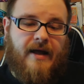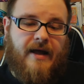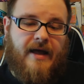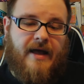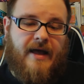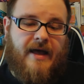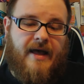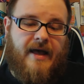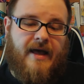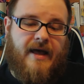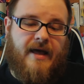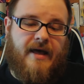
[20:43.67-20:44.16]

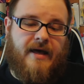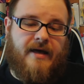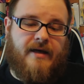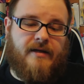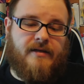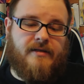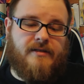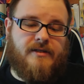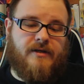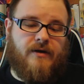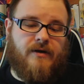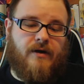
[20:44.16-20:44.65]

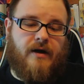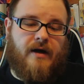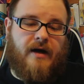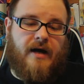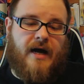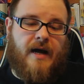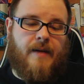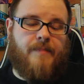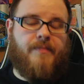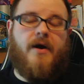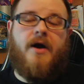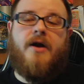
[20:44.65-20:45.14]
and
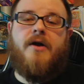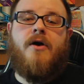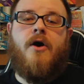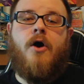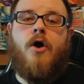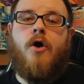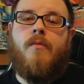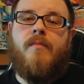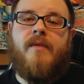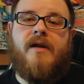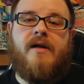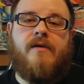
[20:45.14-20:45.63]
I brought it
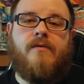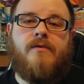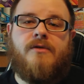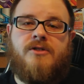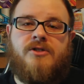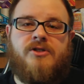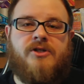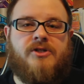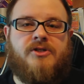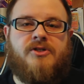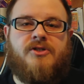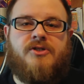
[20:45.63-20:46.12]
home and it was
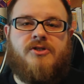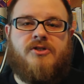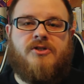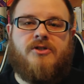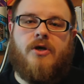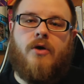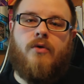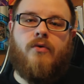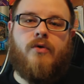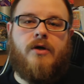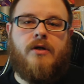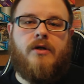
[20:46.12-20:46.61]
just
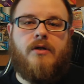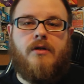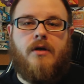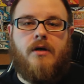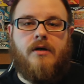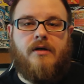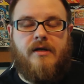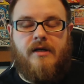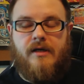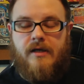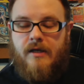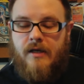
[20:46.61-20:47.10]
so
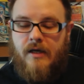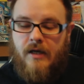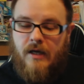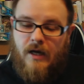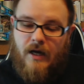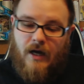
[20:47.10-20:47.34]
clunky.